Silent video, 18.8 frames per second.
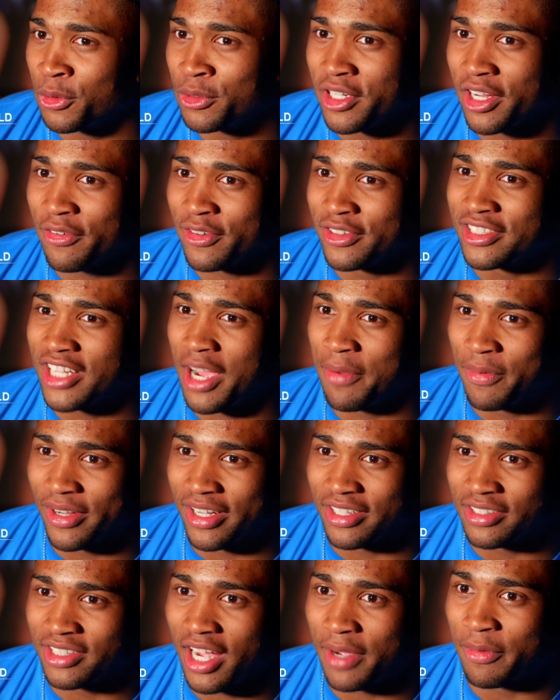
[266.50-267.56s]
two different type
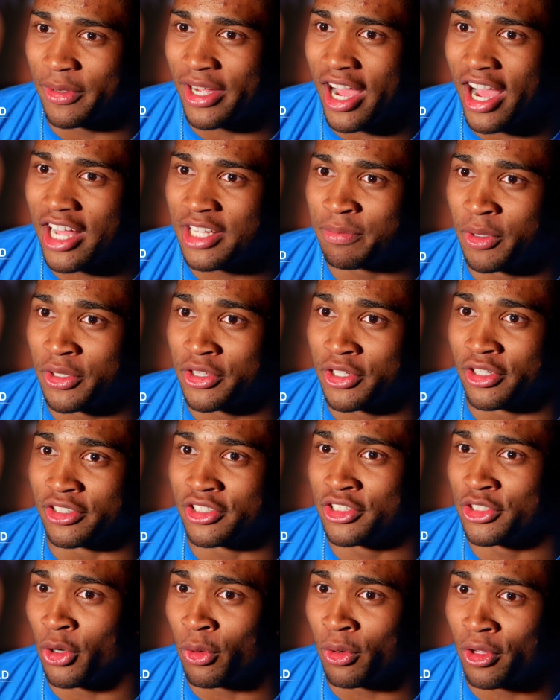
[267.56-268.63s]
of guys, but they're
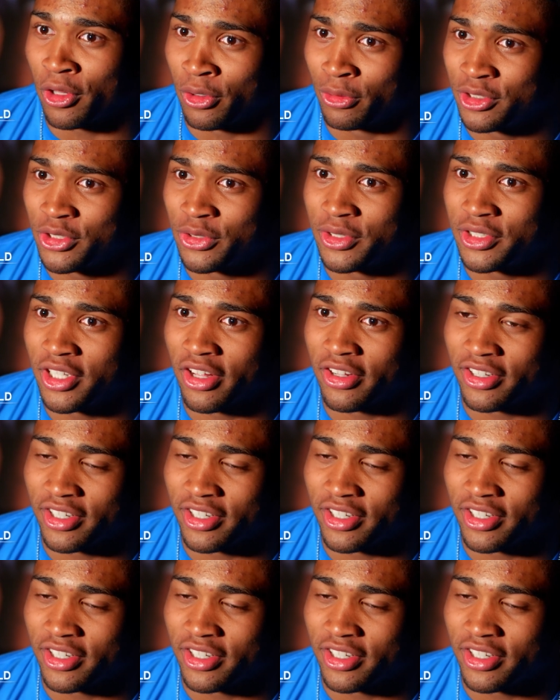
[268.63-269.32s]
so close to each